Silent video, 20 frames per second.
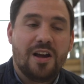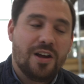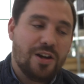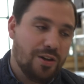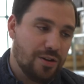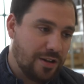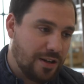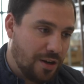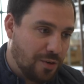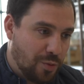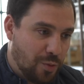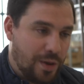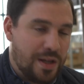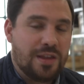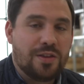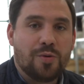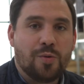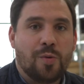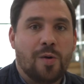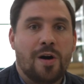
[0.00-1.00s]
You can win
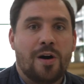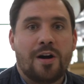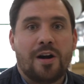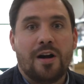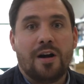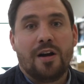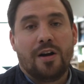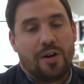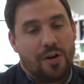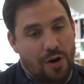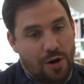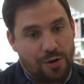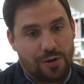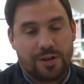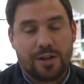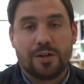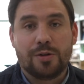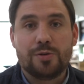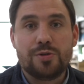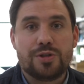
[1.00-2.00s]
the war or you
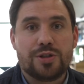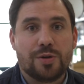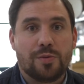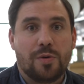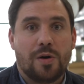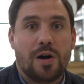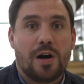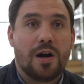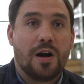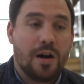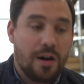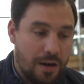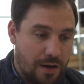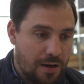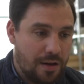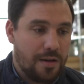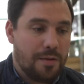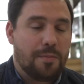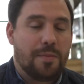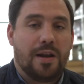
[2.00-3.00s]
can lose the war,
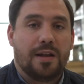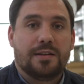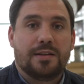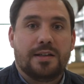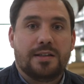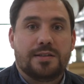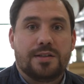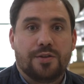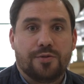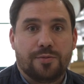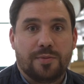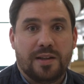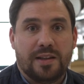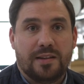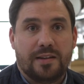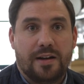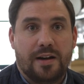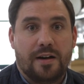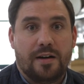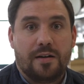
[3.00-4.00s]
but at least you've been
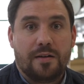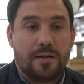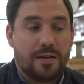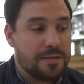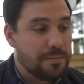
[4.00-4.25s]
there.